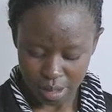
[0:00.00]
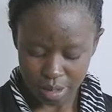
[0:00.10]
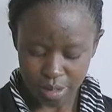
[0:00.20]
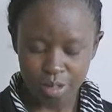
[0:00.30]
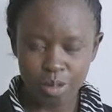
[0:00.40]

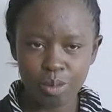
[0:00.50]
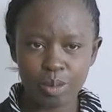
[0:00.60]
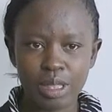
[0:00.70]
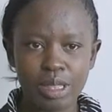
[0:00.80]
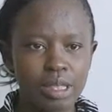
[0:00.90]
So
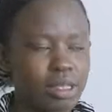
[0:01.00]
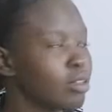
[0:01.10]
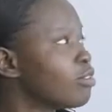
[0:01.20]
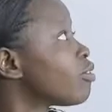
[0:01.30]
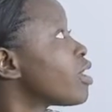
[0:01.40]

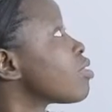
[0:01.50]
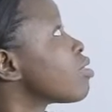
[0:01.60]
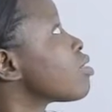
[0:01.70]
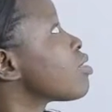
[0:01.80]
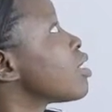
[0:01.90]
we
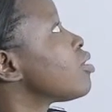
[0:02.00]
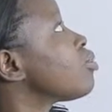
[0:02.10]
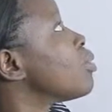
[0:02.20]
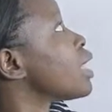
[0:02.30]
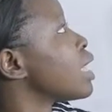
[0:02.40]
first start
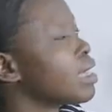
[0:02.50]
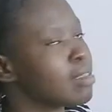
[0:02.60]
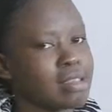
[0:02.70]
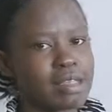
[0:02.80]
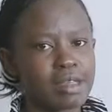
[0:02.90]
by
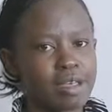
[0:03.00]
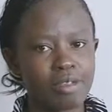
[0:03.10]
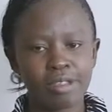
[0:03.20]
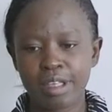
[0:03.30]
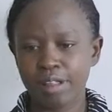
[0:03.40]
asking
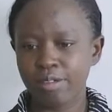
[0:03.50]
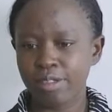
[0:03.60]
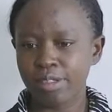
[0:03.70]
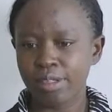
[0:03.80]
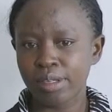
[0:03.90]

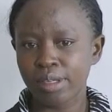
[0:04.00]
ourselves,